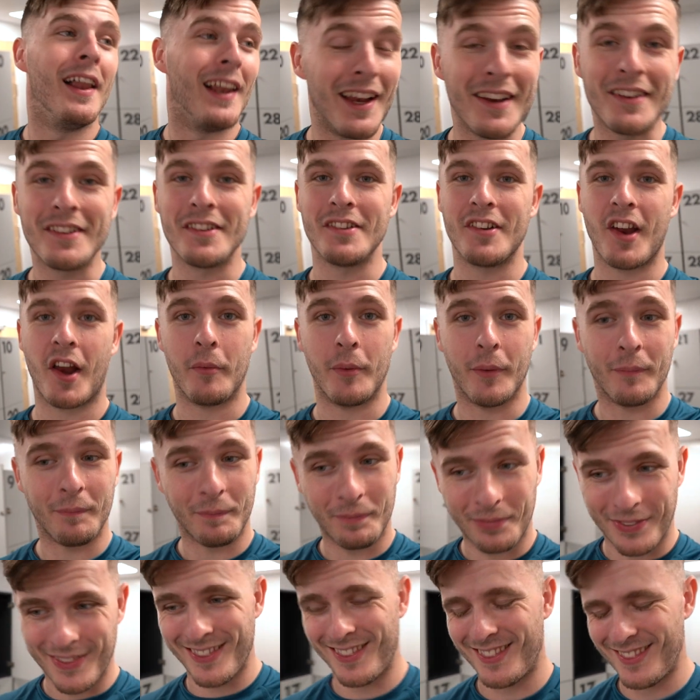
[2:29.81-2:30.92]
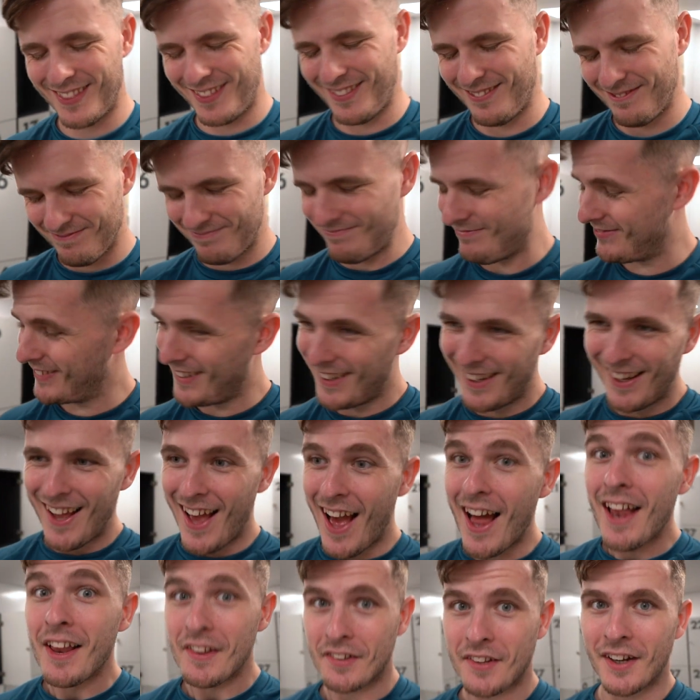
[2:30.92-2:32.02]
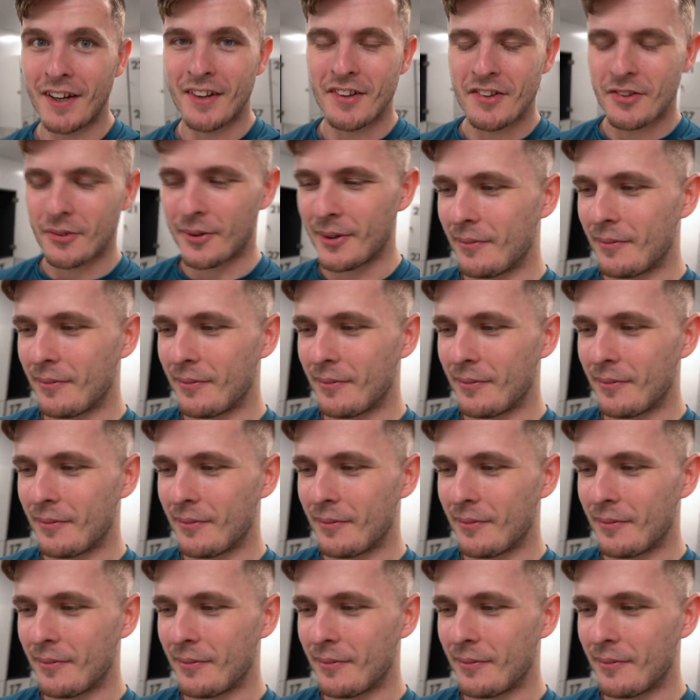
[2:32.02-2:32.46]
Ladies and gentlemen, let's get into